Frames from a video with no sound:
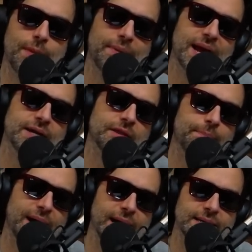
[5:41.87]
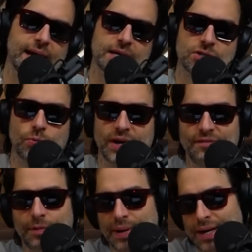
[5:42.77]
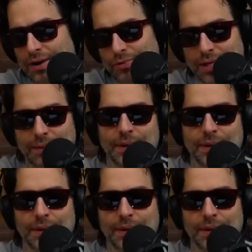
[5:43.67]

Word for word: maybe ending the podcast or whatever, but not really.